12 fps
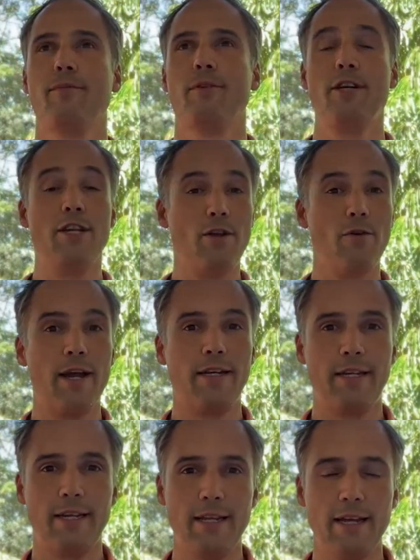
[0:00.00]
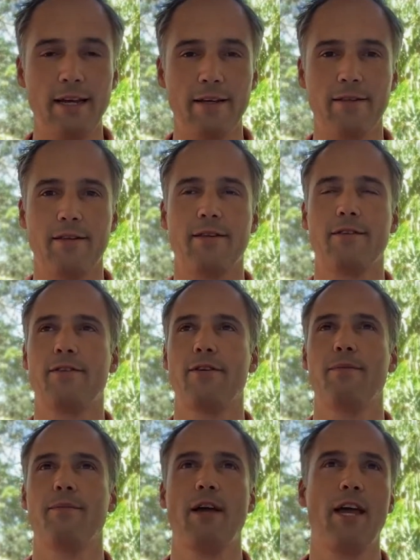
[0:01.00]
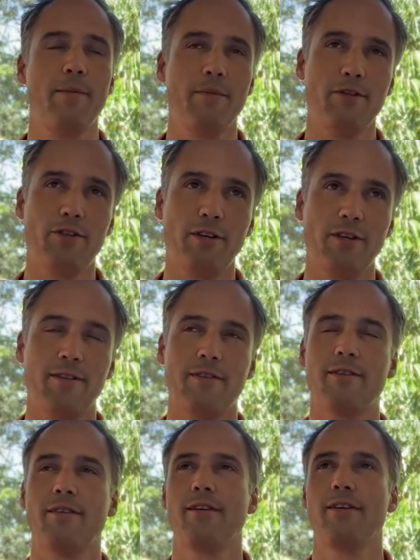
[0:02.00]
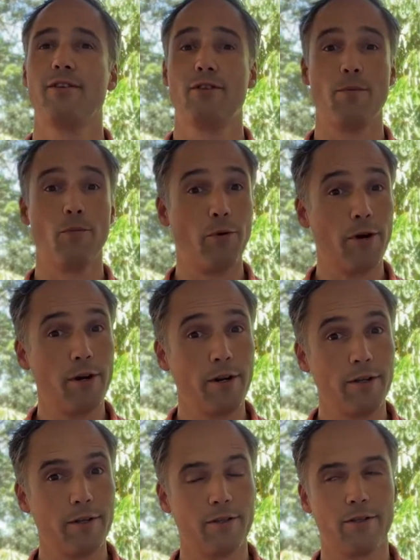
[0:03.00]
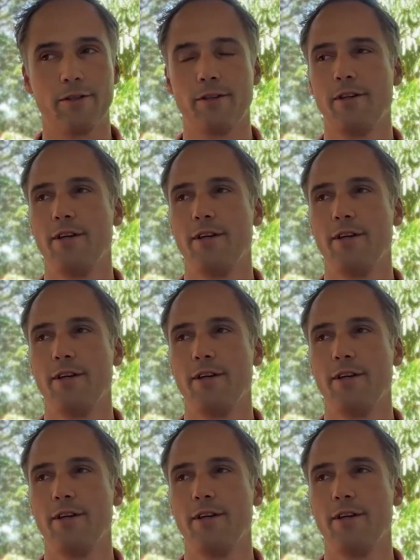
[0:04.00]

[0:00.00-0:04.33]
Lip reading: new ideas, some images, some words